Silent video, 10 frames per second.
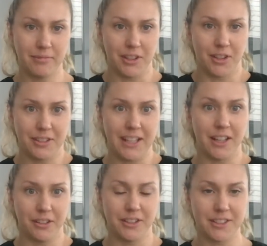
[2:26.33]
you know, the
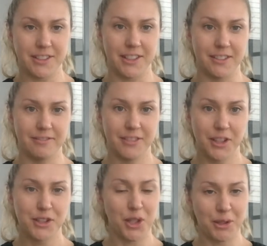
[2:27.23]
eldest and
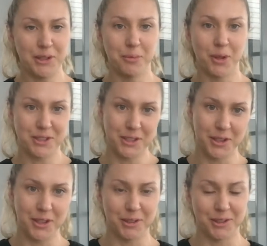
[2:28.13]
showing them what to
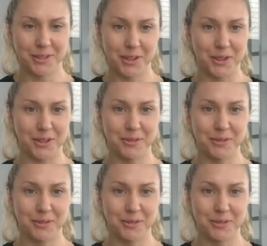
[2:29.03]
do or what